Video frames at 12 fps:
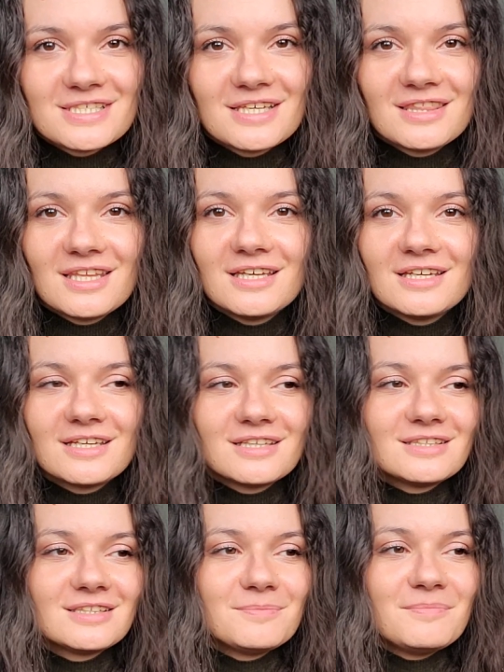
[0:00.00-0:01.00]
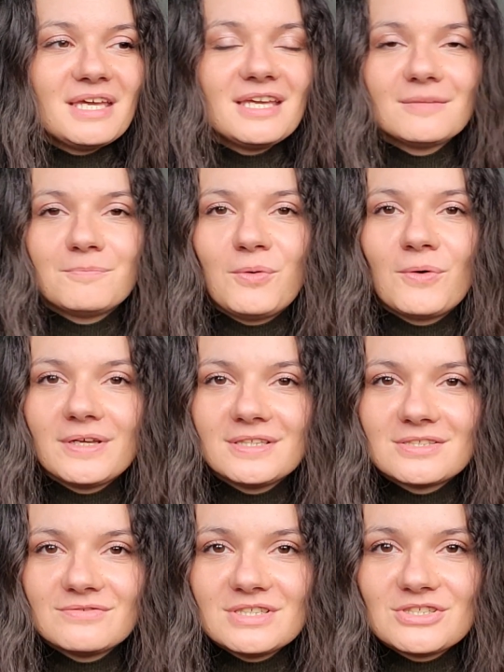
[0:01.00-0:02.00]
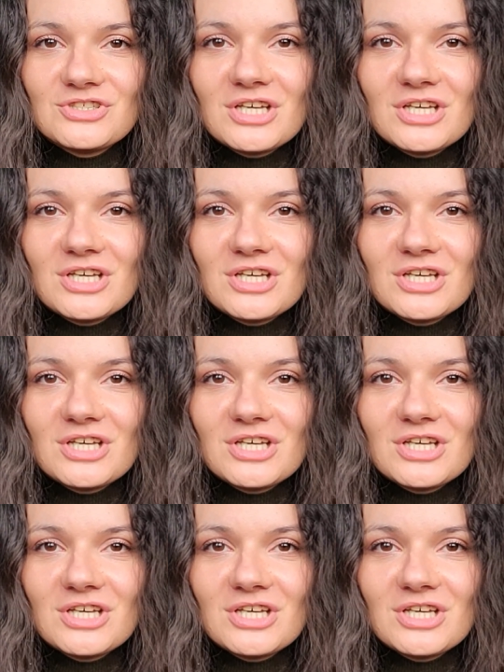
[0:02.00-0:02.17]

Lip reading: I think the main point of this